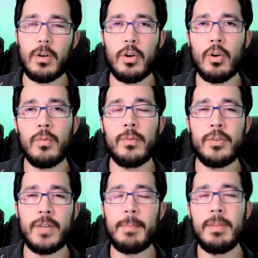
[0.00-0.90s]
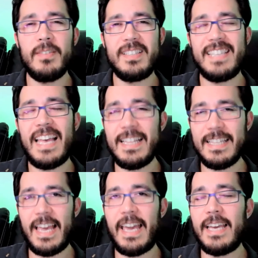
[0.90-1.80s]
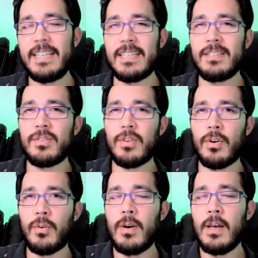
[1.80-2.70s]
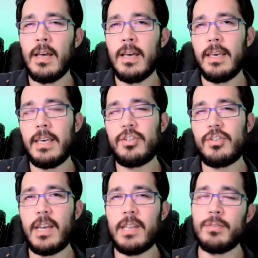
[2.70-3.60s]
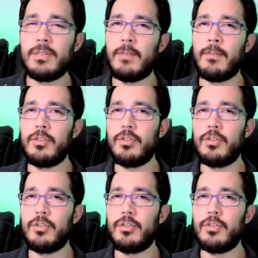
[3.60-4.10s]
her retreat. I believe it's 10 days. And so each day there's different